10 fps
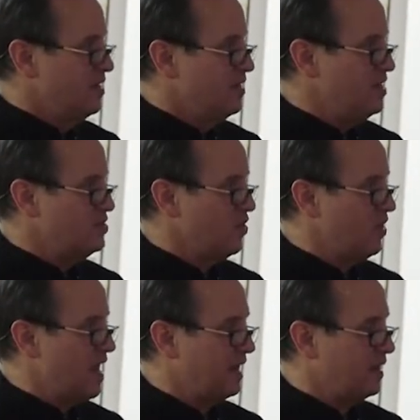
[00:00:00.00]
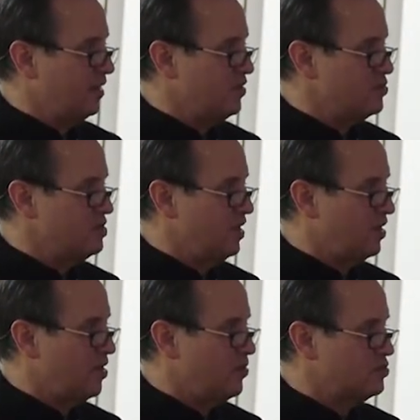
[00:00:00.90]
These are like little silicone